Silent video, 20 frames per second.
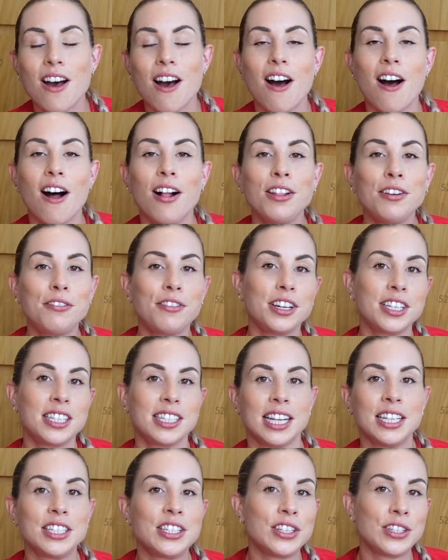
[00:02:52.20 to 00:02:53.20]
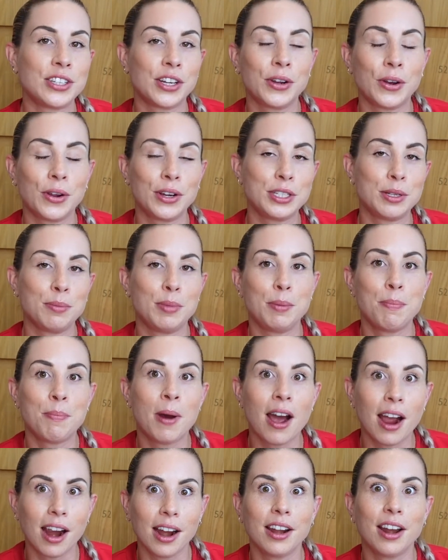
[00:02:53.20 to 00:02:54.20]
All of our senses are going to be
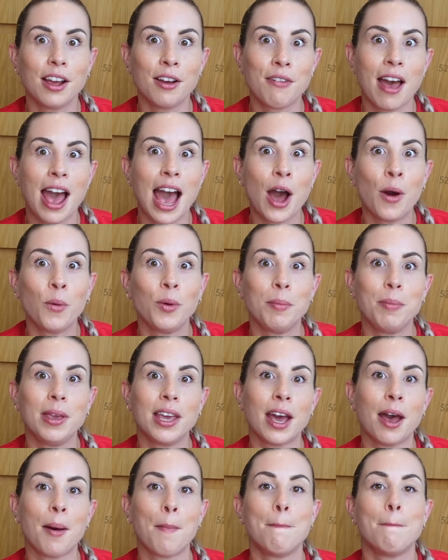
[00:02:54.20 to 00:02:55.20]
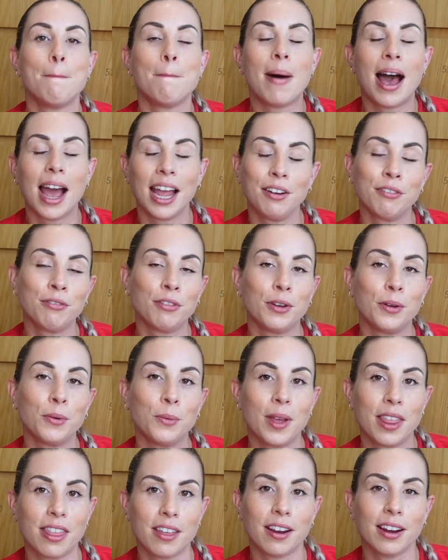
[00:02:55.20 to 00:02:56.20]
part of how we become mindful
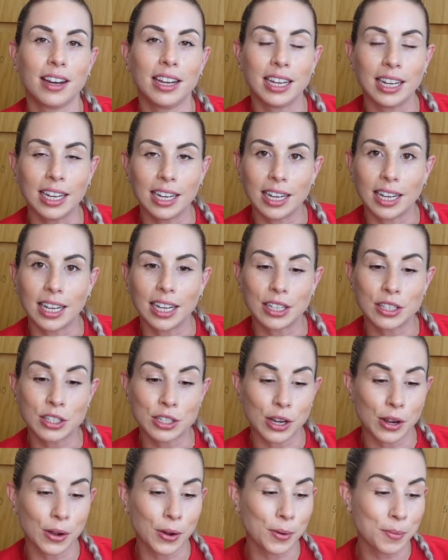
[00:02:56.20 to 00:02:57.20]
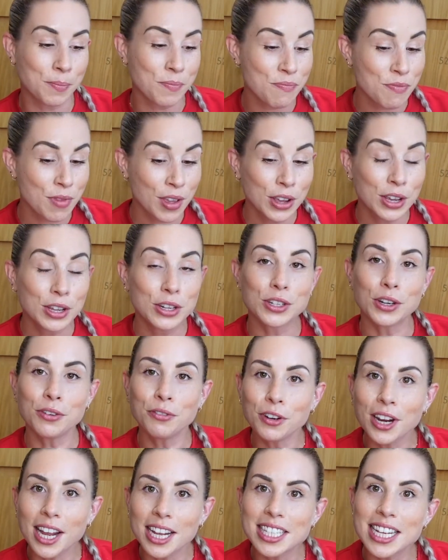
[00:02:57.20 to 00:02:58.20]
with our eating. So don't
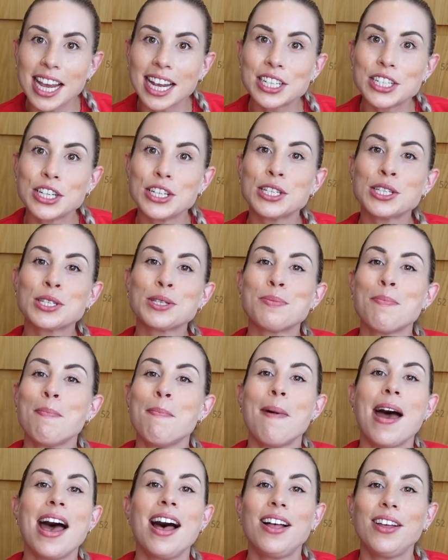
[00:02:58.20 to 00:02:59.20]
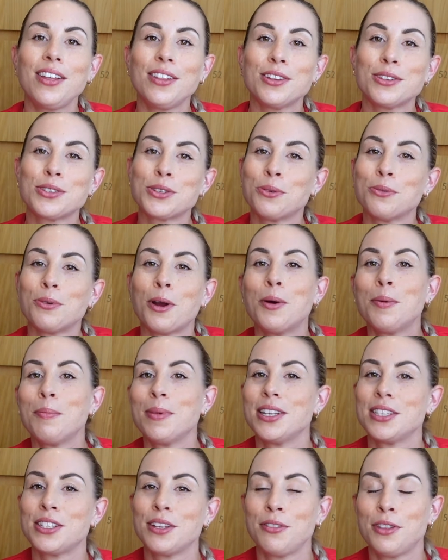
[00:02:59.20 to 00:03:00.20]
forget to actually smell those
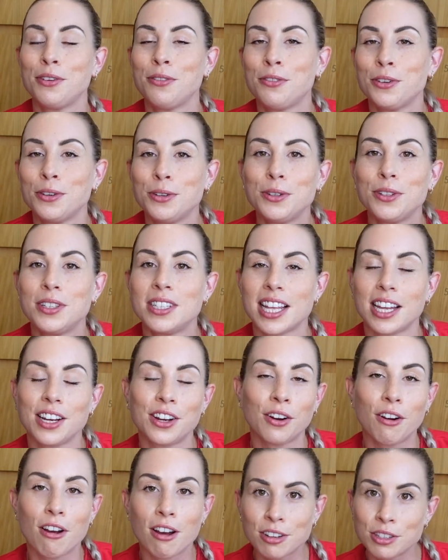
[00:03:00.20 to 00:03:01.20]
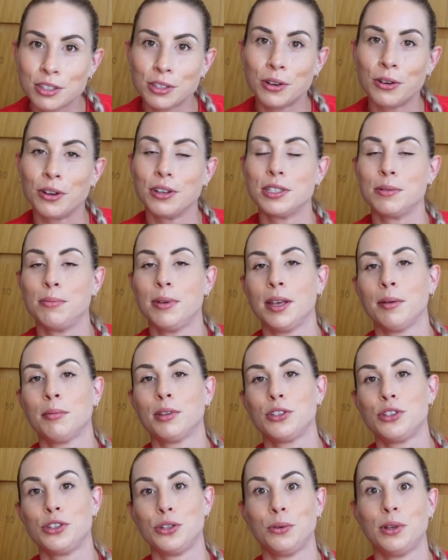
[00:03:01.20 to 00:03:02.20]
aromas of the foods that you're also going to be able
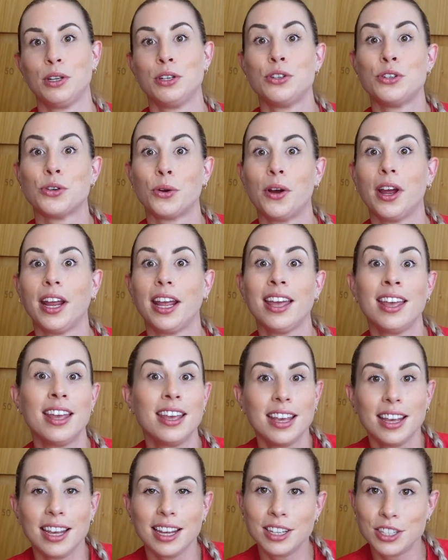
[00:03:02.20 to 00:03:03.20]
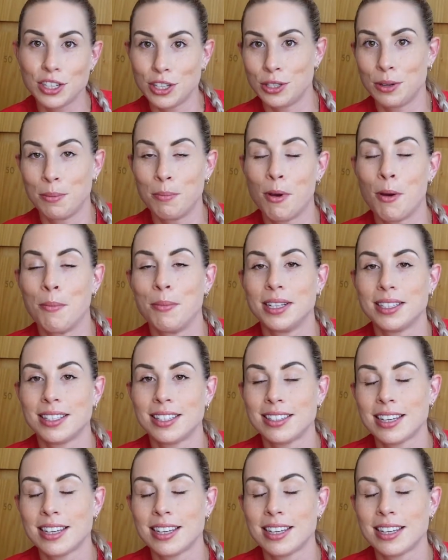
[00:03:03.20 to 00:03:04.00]
to enjoy in just a moment's